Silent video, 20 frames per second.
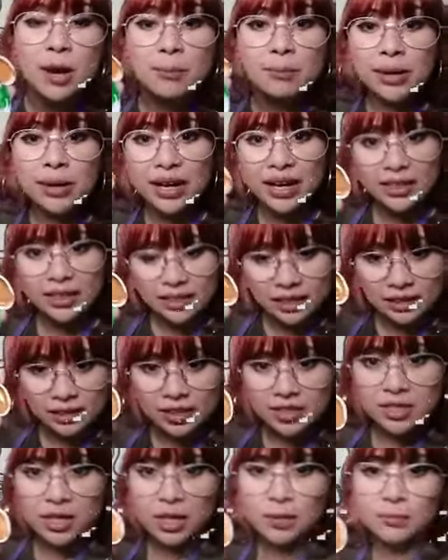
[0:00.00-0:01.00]
But it
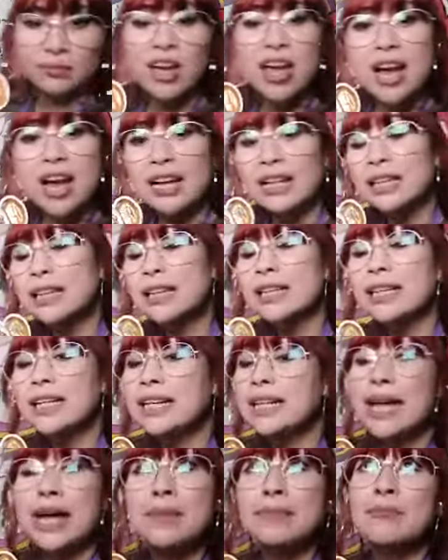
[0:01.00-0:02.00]
does come
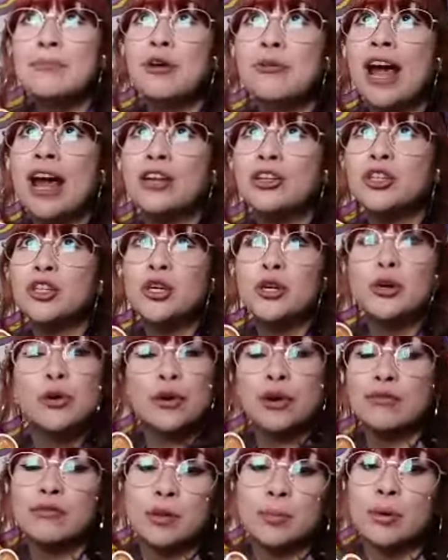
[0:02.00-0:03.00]
clean and brand new
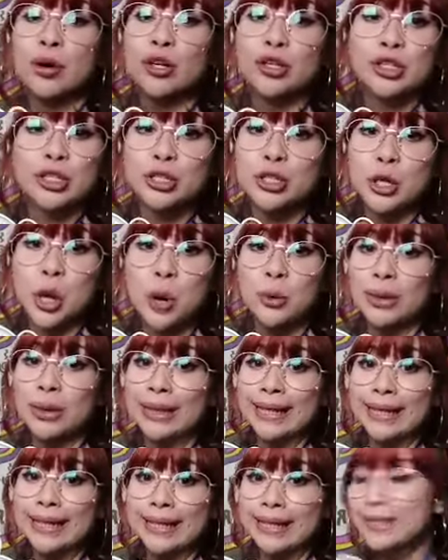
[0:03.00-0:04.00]
if you purchase your own
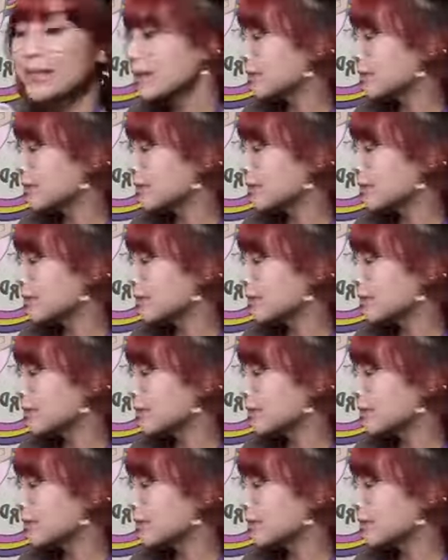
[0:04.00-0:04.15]
kit.